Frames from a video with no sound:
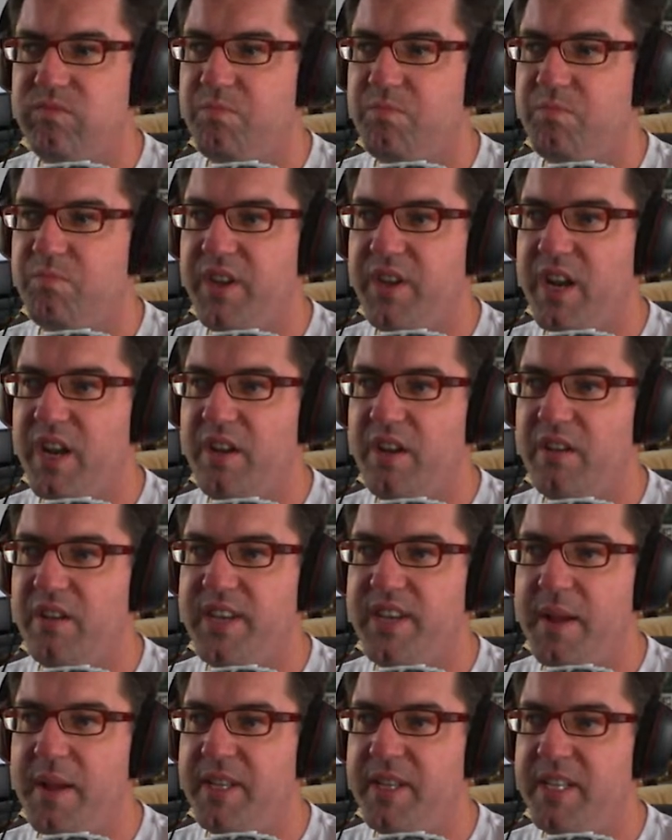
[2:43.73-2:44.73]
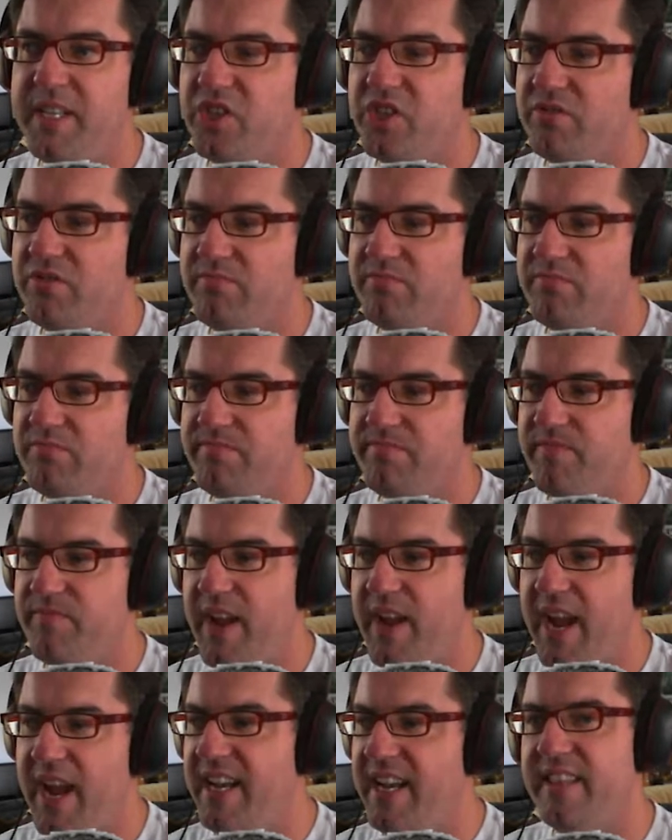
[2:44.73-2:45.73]
damage,
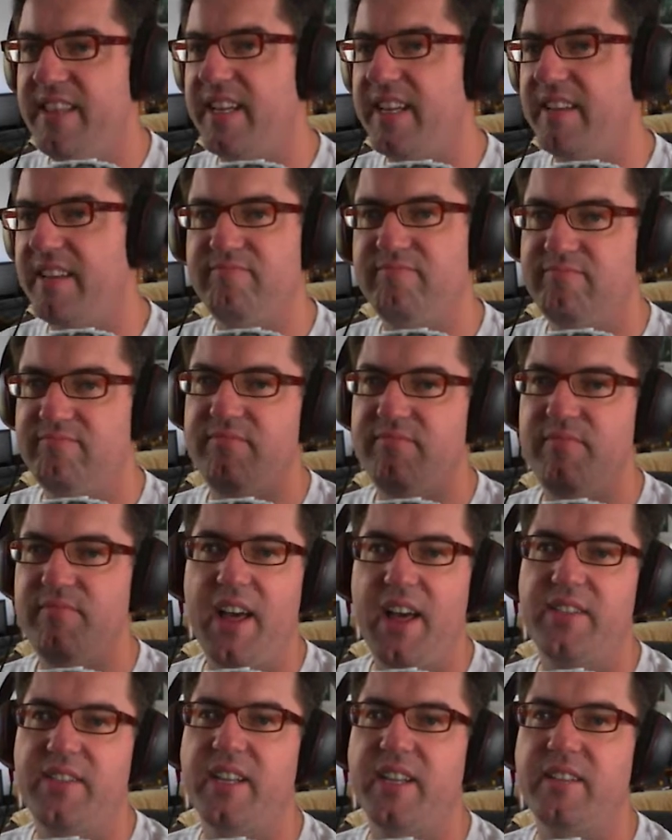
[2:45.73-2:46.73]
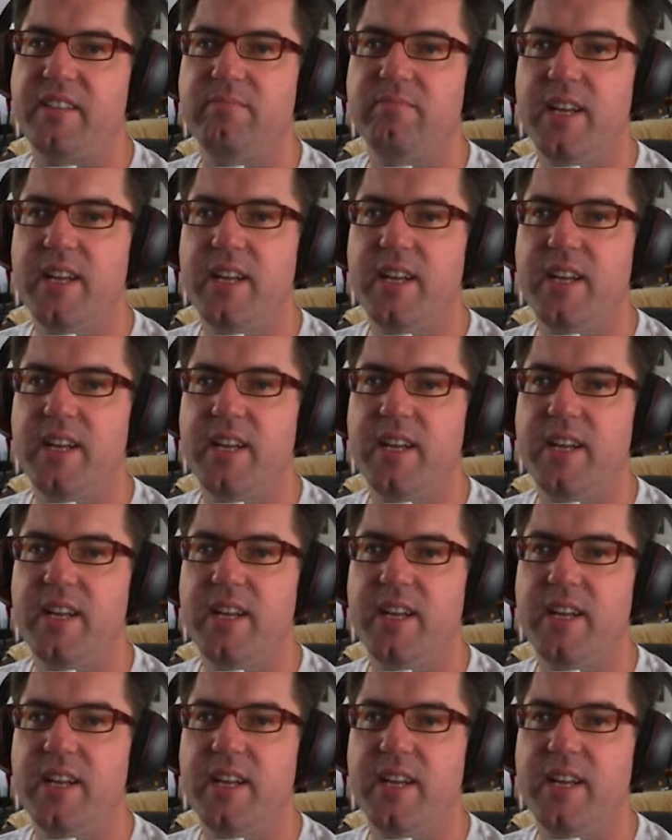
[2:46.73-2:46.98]
anything, nothing.